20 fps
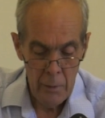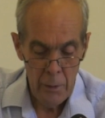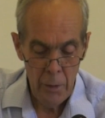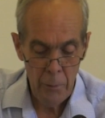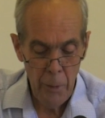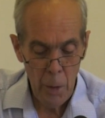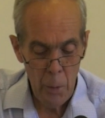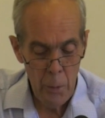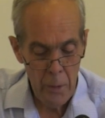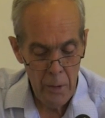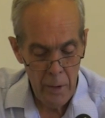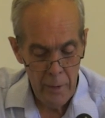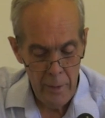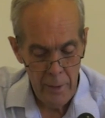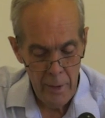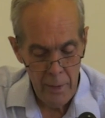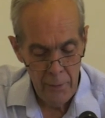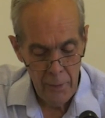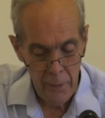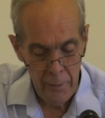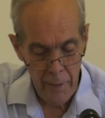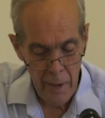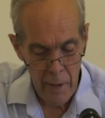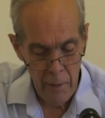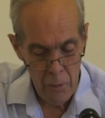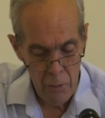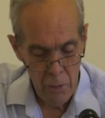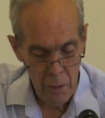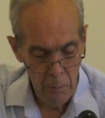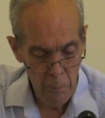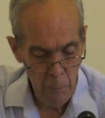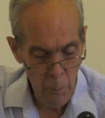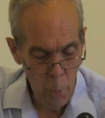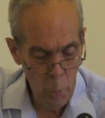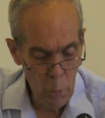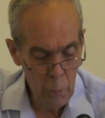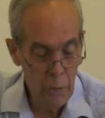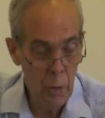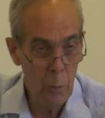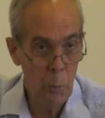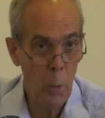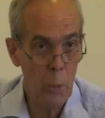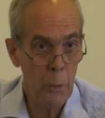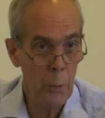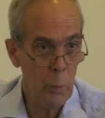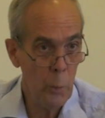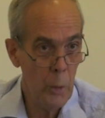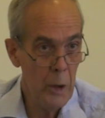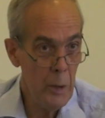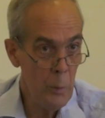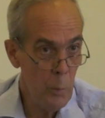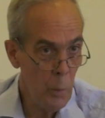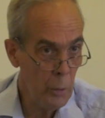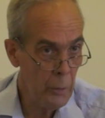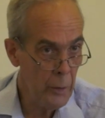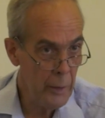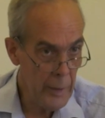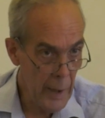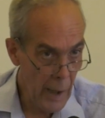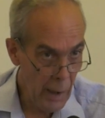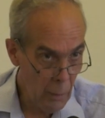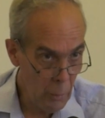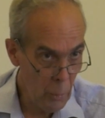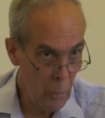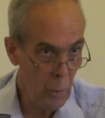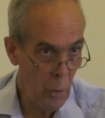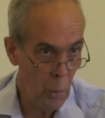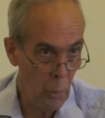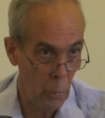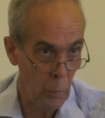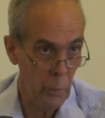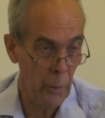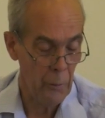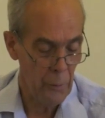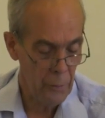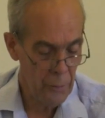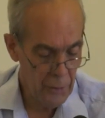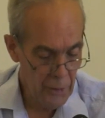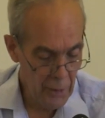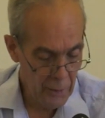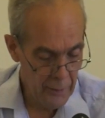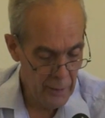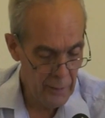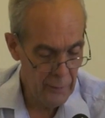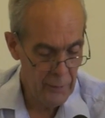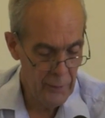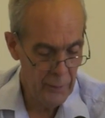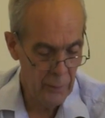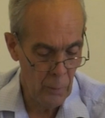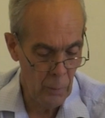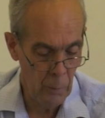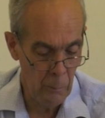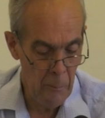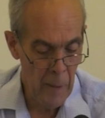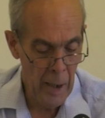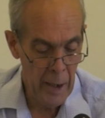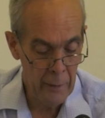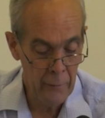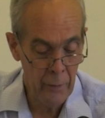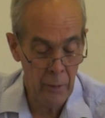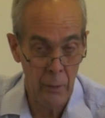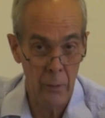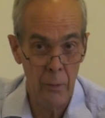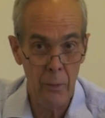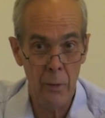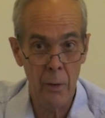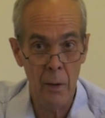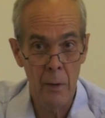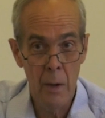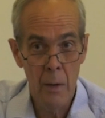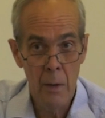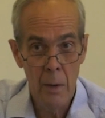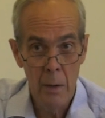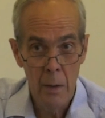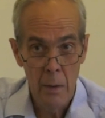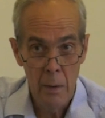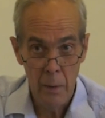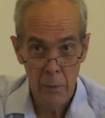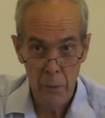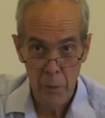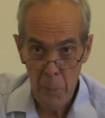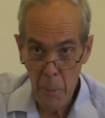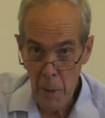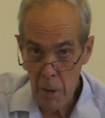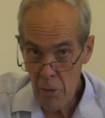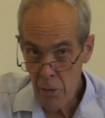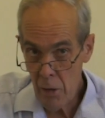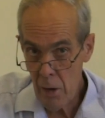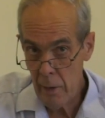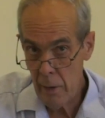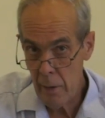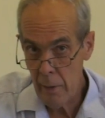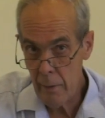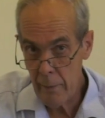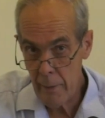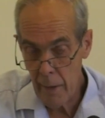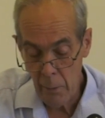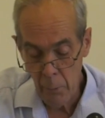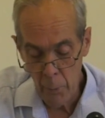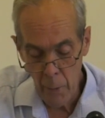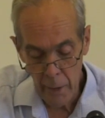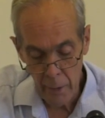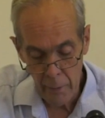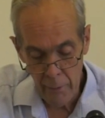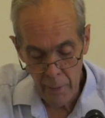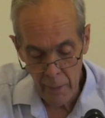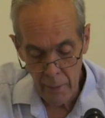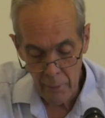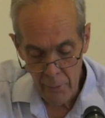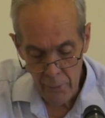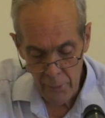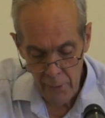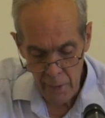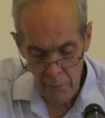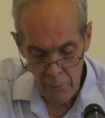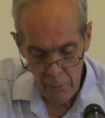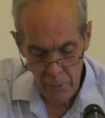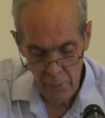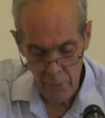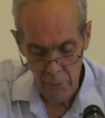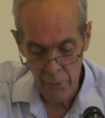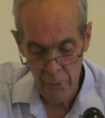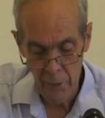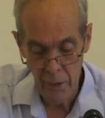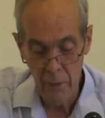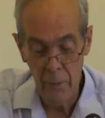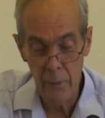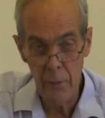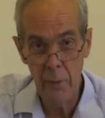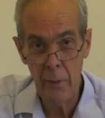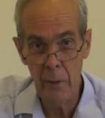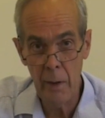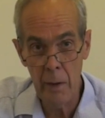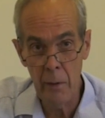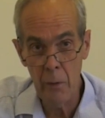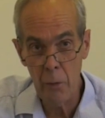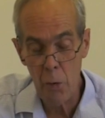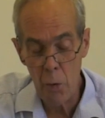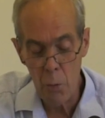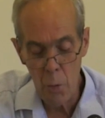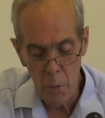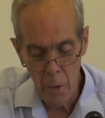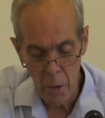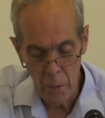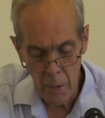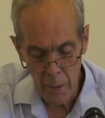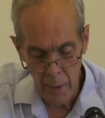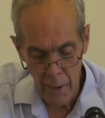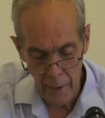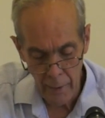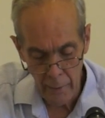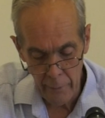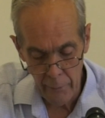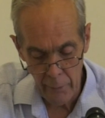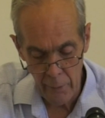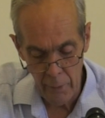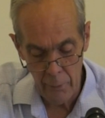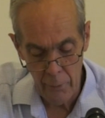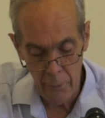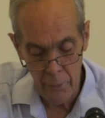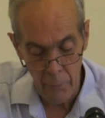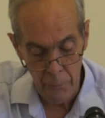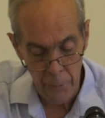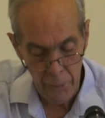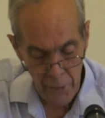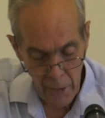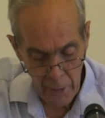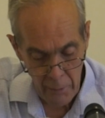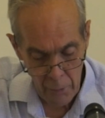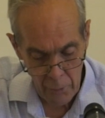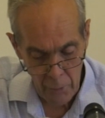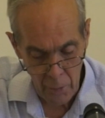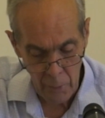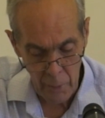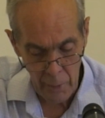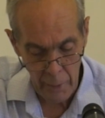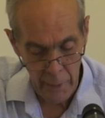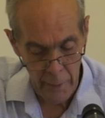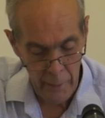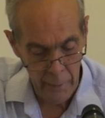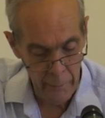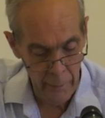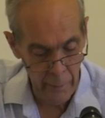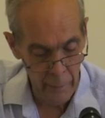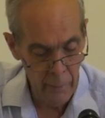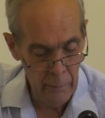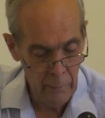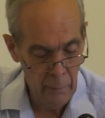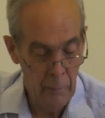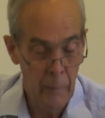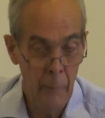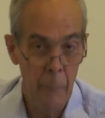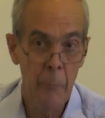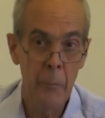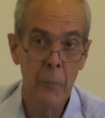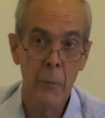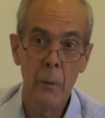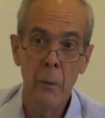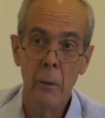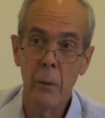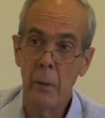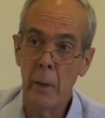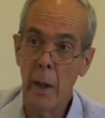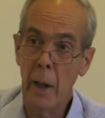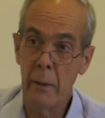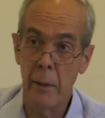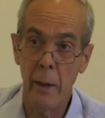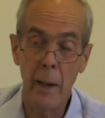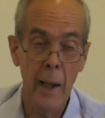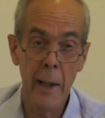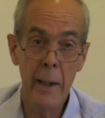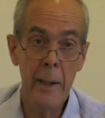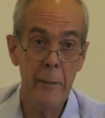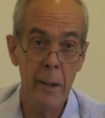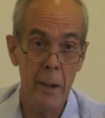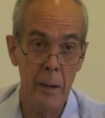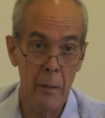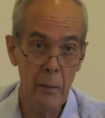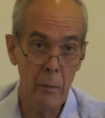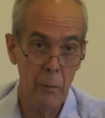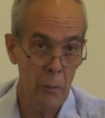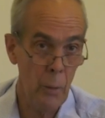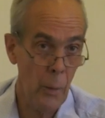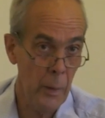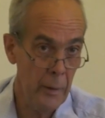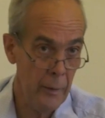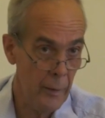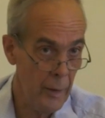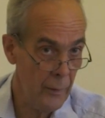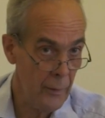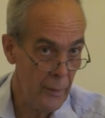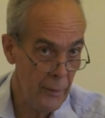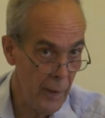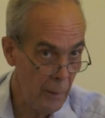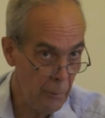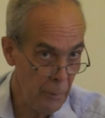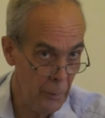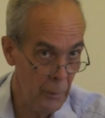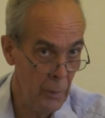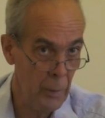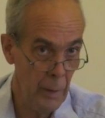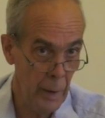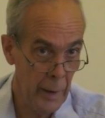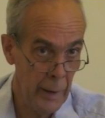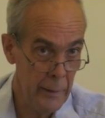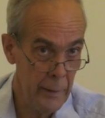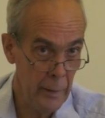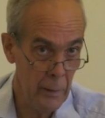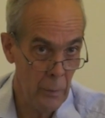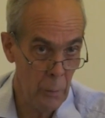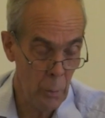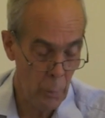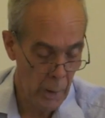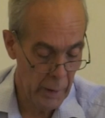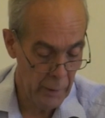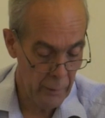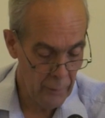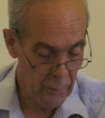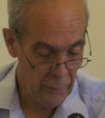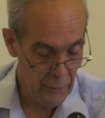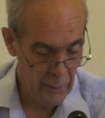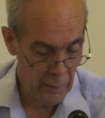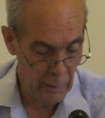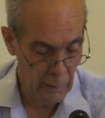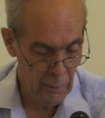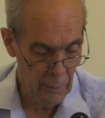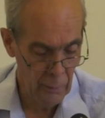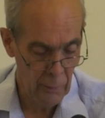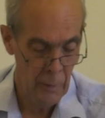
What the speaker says: devoted his attention more to what we would now call statistical matters, especially in directing censuses in two localities of central India, 1827-1826,